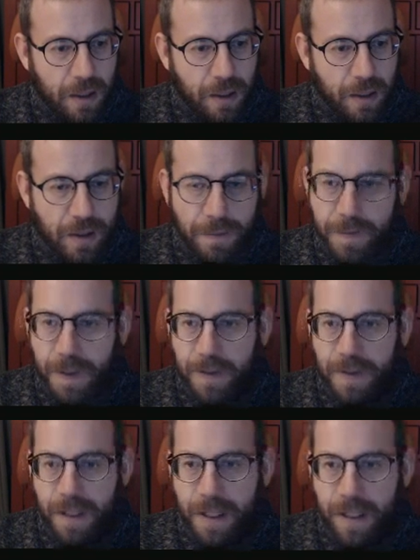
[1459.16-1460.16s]
think
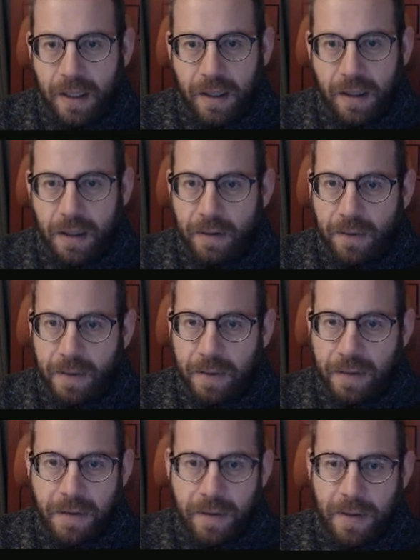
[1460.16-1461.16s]

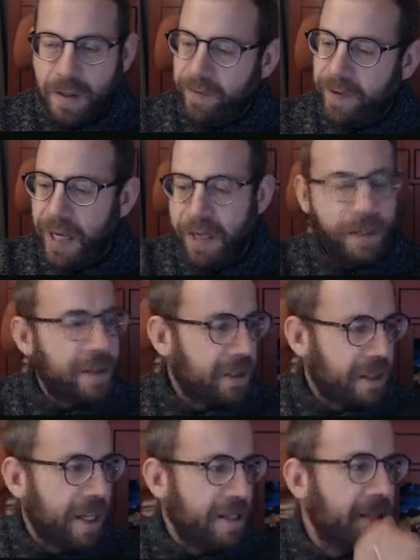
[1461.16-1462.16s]
this is an invalid
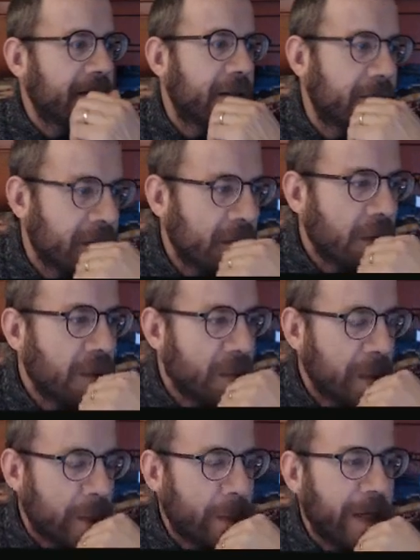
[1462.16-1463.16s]
test, so to
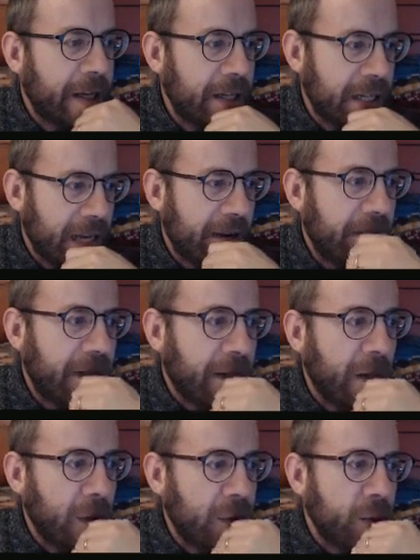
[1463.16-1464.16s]
speak. We can never
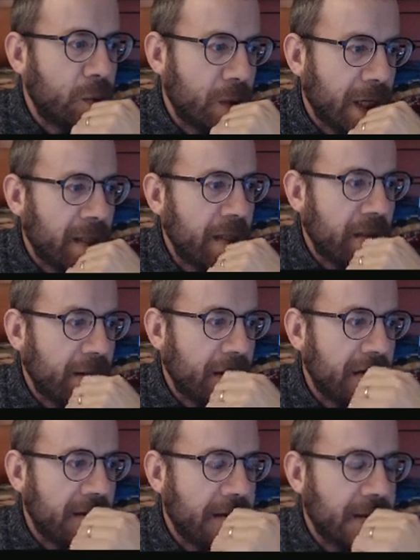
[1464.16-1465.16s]
go to red in this.